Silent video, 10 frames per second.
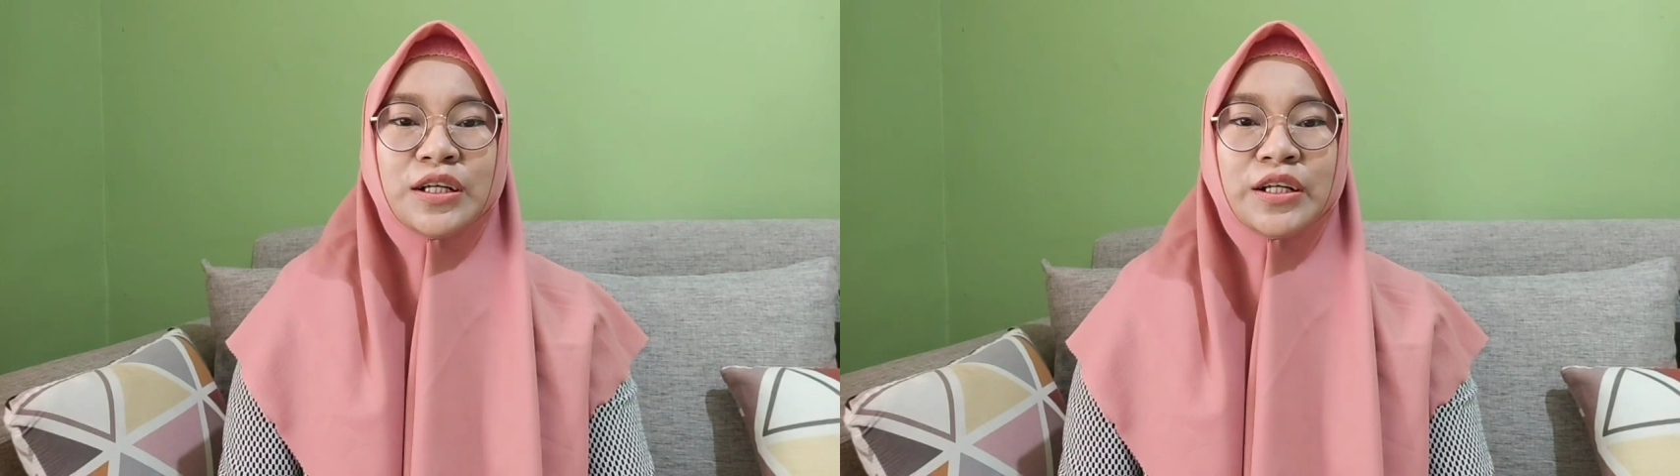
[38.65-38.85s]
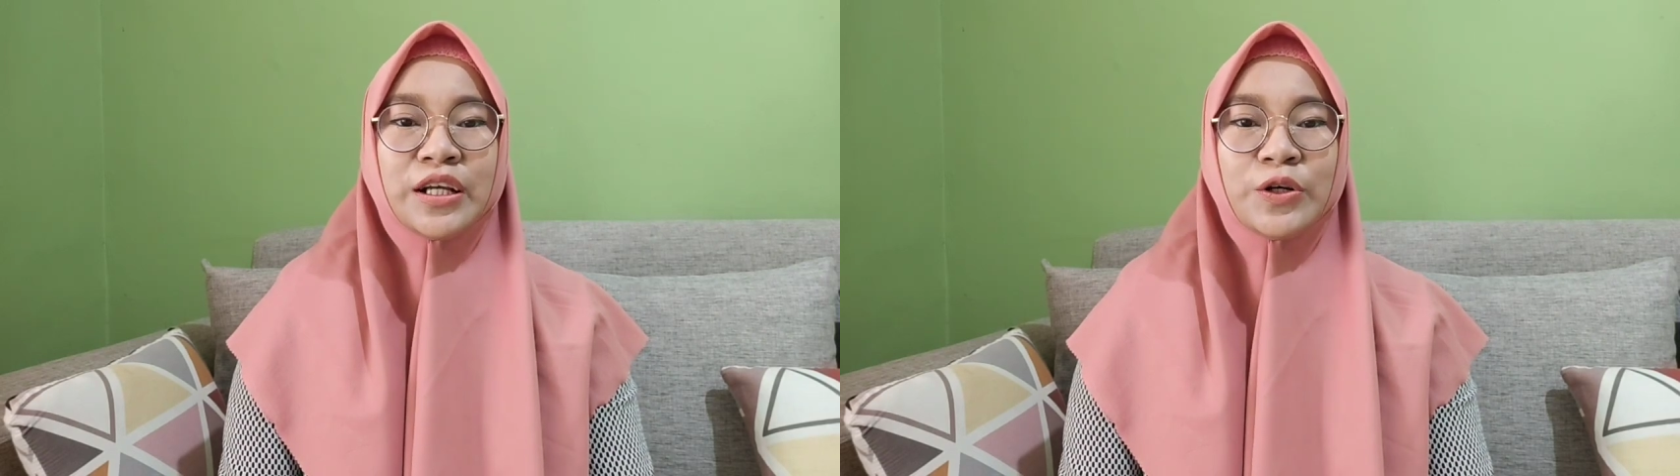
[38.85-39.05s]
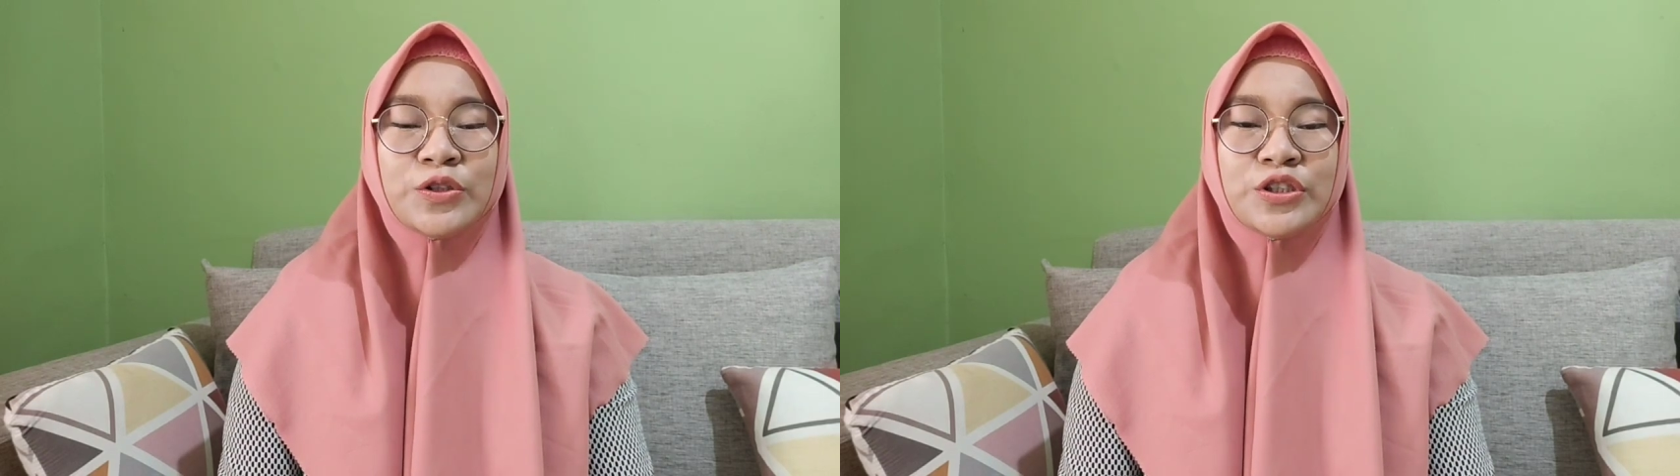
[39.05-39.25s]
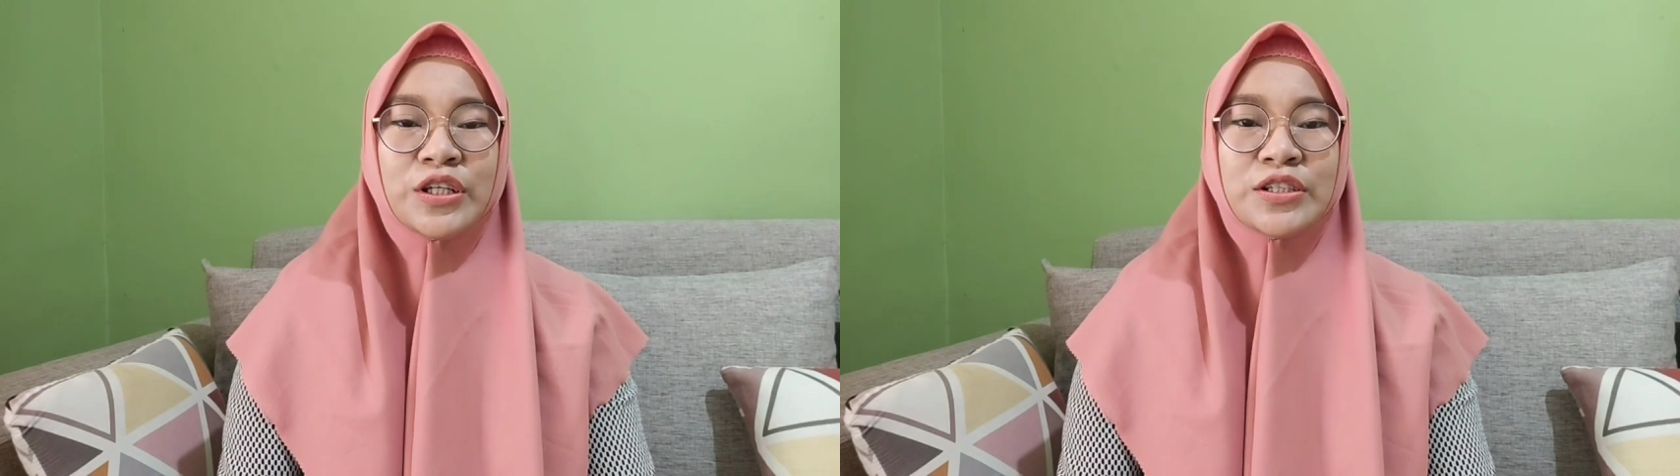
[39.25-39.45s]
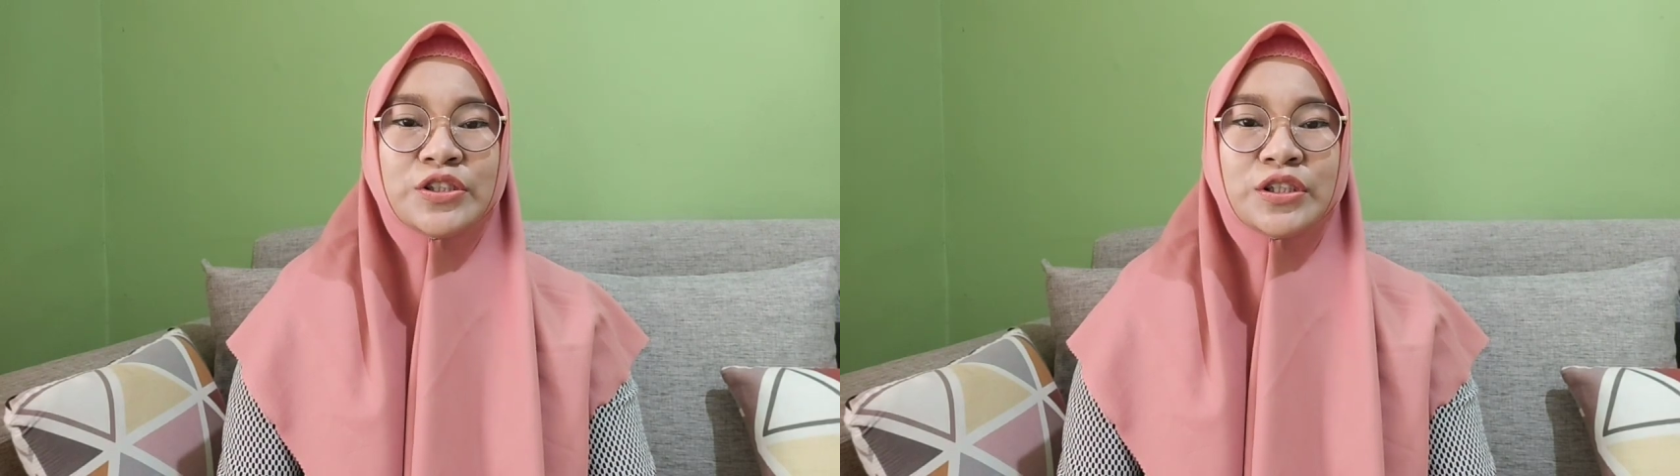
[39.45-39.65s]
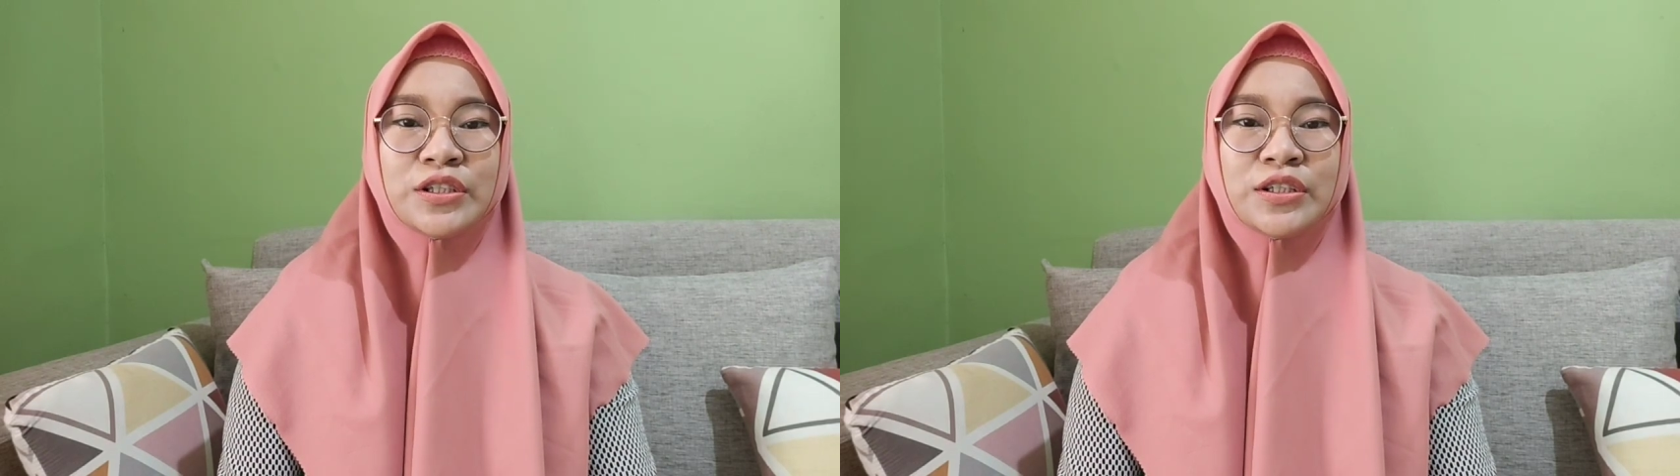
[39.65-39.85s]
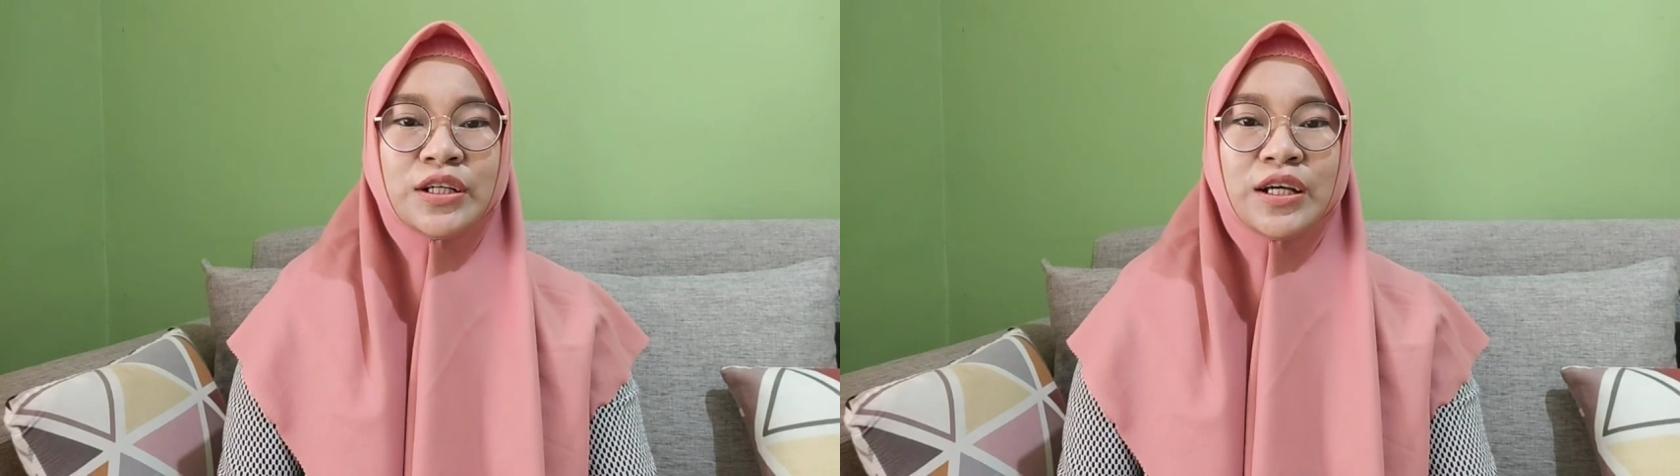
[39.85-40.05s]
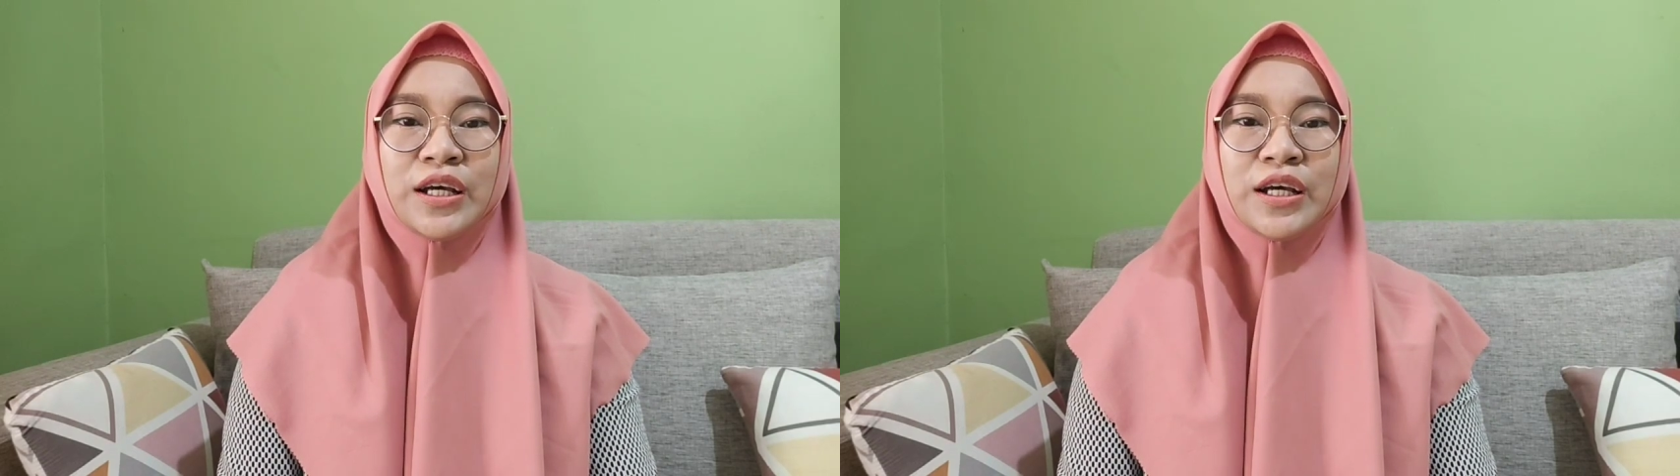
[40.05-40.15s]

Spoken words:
negotiation,